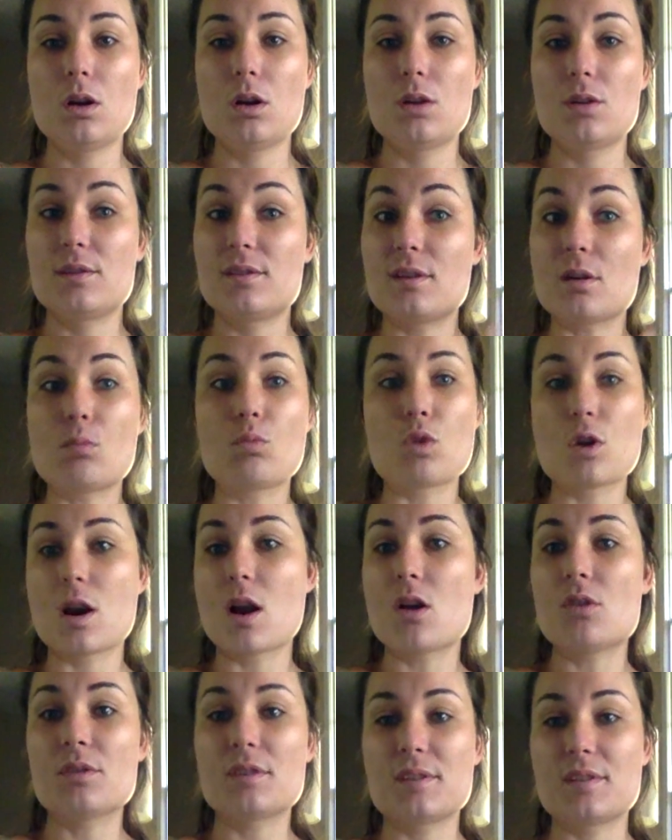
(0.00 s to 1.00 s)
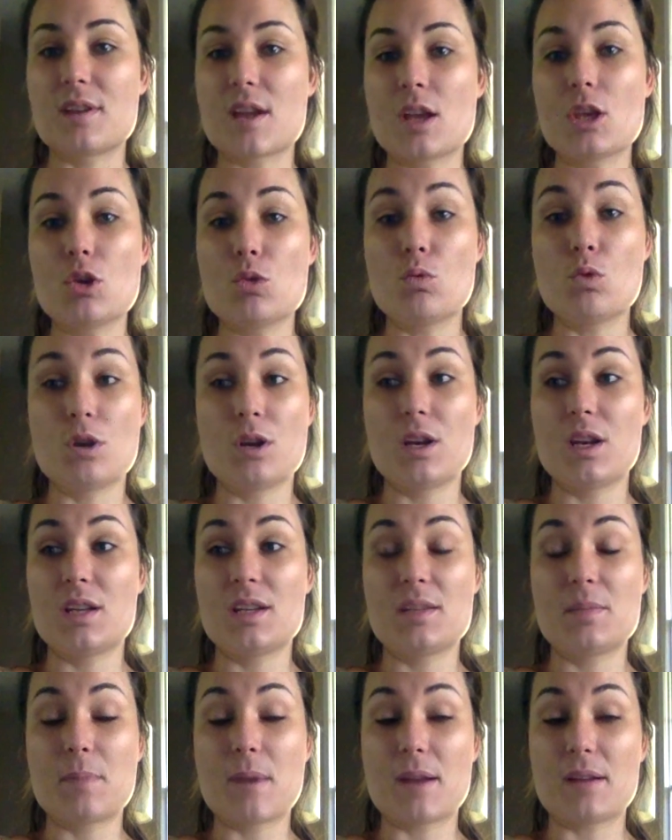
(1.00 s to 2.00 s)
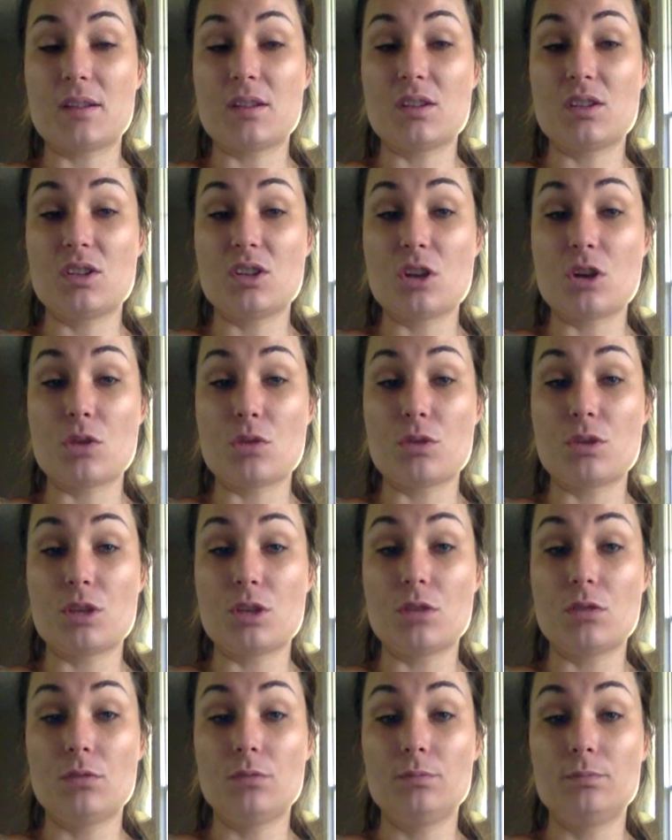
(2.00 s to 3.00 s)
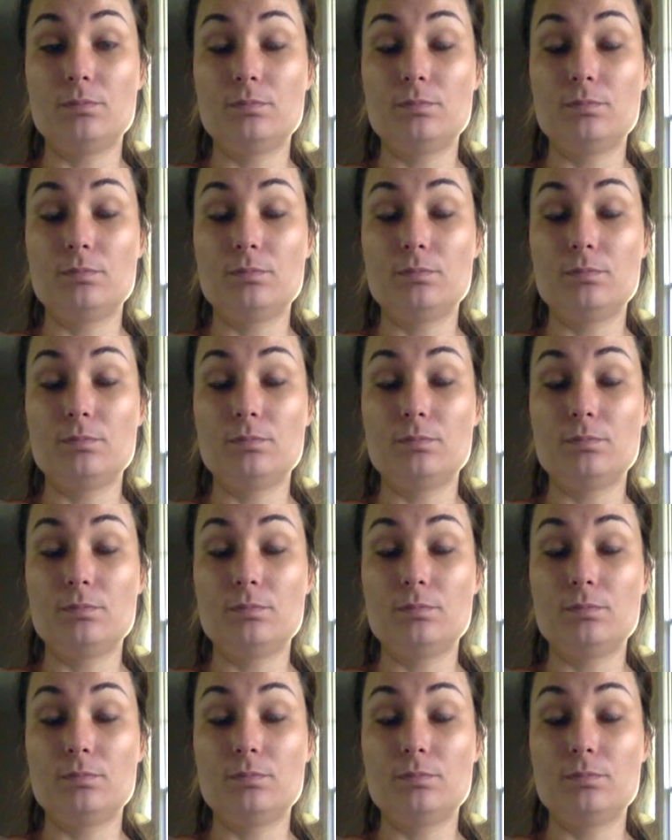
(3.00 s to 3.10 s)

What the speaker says: somewhere else that you wouldn't expect it to go to.